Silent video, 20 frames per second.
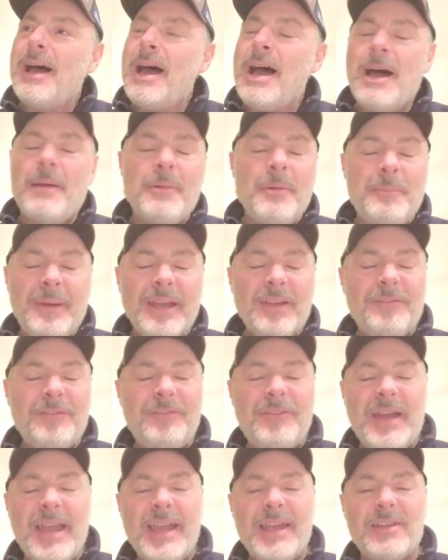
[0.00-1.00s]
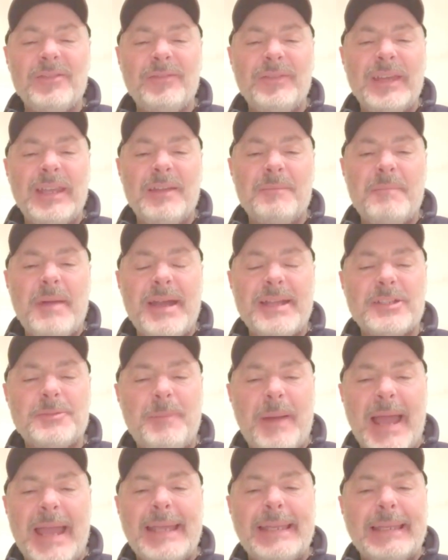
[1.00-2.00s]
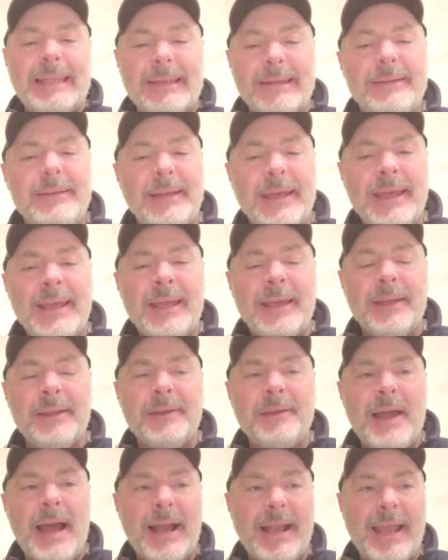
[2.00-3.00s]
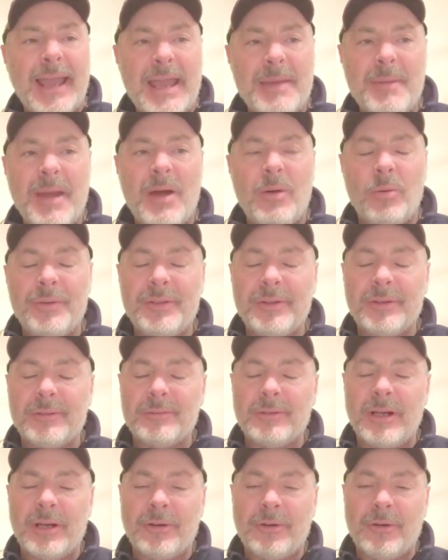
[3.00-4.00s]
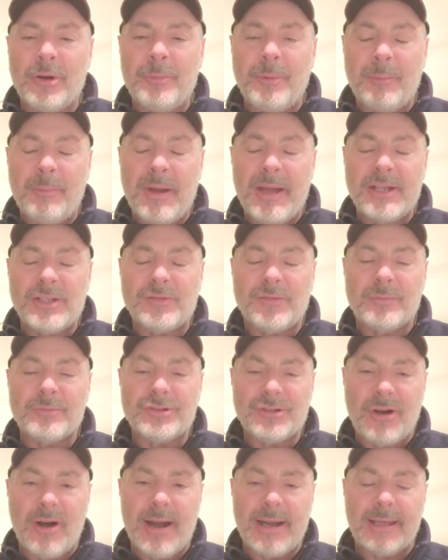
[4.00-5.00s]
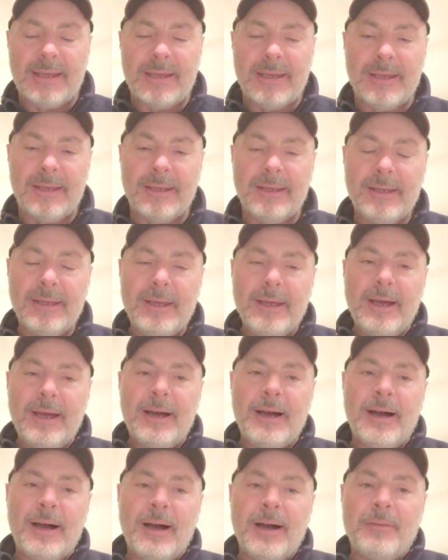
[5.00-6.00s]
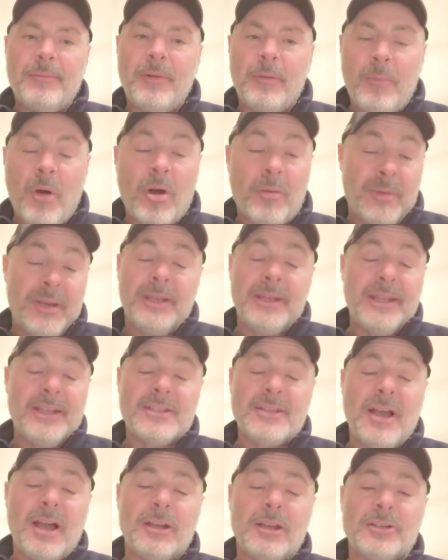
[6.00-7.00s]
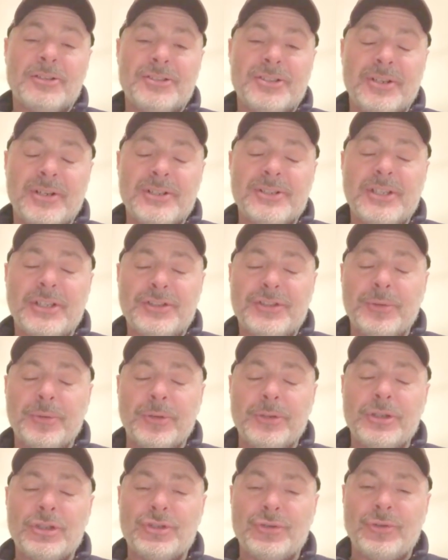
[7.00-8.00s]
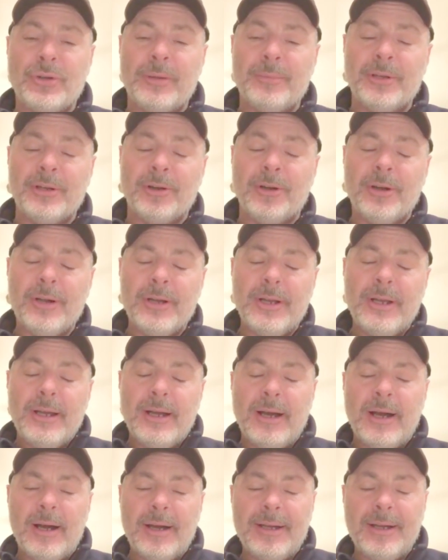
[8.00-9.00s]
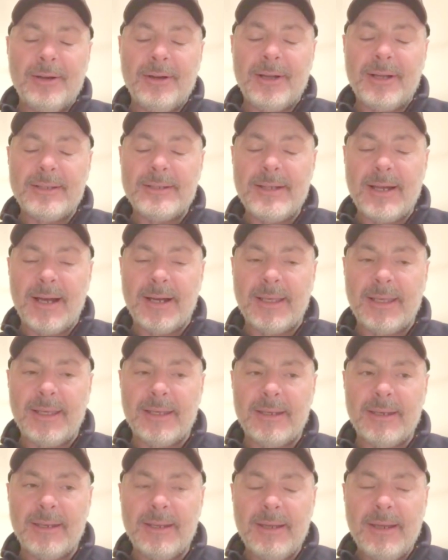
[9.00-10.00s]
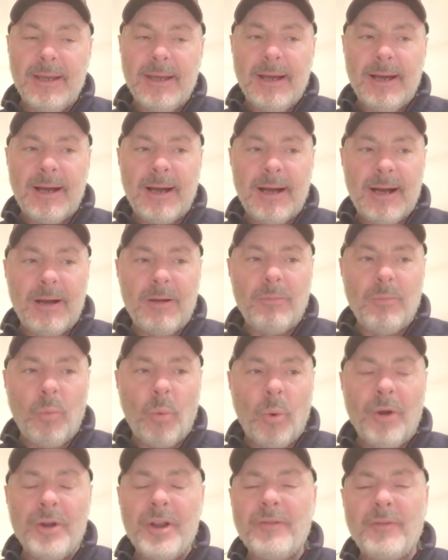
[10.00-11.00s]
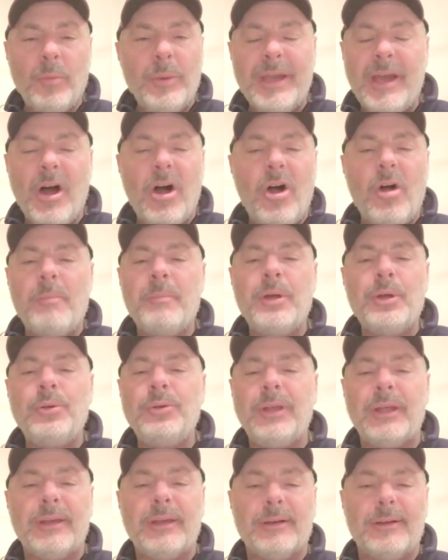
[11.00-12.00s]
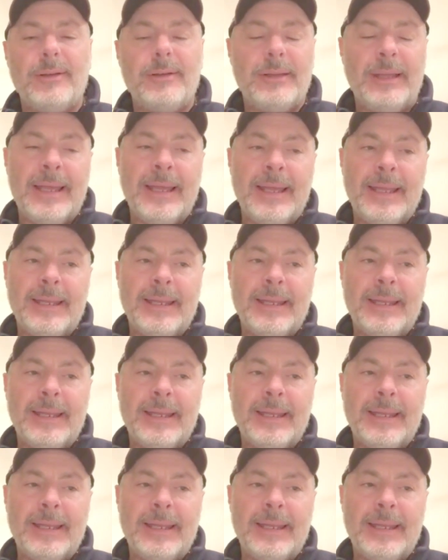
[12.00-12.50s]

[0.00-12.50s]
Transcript: a big fan of getting baits painted, and I came out with a group of baits from Strike King, Mark Menendez Color Series. That's through a distributor here in Kentucky, and one of them we call Moongill, and